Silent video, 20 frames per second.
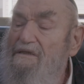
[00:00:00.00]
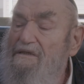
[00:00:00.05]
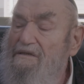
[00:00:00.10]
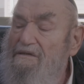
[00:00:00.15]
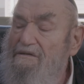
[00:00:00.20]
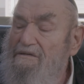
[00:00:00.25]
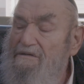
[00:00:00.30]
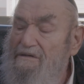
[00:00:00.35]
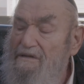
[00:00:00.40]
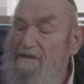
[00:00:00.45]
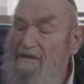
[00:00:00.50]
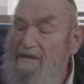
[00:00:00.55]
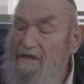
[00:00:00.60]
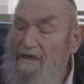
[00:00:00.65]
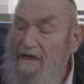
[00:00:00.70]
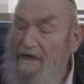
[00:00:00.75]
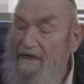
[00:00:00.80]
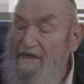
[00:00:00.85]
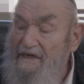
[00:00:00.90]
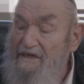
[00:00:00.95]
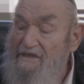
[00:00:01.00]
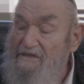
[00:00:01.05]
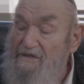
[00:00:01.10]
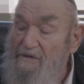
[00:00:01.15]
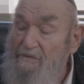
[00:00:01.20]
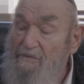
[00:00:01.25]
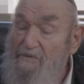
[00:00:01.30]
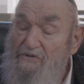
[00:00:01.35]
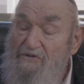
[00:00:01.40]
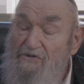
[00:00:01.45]
Uh, I guess
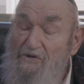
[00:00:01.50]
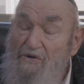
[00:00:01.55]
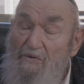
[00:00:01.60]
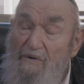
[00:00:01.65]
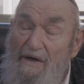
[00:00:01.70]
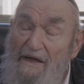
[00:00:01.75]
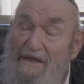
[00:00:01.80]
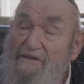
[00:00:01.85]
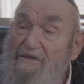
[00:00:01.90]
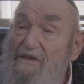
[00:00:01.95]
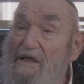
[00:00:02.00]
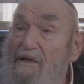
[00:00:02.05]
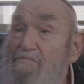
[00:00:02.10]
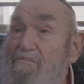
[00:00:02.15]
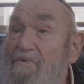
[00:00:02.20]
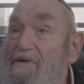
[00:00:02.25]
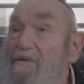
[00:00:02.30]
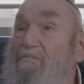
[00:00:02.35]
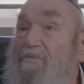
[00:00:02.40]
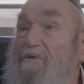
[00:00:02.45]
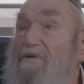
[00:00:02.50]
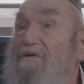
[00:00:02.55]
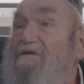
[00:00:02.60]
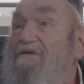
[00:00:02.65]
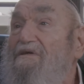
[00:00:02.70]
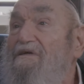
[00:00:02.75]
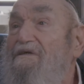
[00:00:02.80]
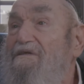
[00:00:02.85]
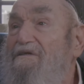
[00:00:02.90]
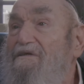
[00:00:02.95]
they were so anti-people
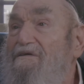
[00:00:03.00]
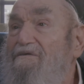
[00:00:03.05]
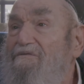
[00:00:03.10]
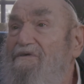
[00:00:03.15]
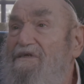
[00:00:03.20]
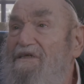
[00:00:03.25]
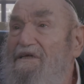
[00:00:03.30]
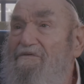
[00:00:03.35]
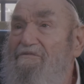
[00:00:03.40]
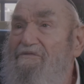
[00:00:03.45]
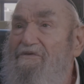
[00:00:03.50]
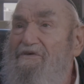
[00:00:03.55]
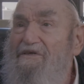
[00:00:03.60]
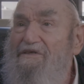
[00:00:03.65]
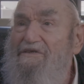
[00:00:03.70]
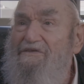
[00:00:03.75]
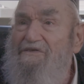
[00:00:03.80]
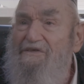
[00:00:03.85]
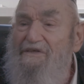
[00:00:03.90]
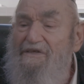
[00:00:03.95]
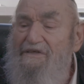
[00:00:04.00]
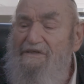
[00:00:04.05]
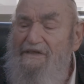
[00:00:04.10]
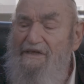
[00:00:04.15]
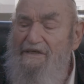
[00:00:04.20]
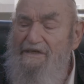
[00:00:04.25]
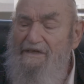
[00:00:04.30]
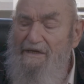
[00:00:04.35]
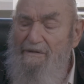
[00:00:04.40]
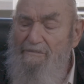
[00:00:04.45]
that whatever it is there,
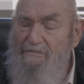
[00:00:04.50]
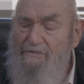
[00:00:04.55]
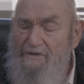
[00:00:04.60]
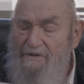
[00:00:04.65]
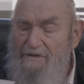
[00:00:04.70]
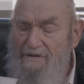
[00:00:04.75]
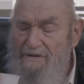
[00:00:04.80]
they kept.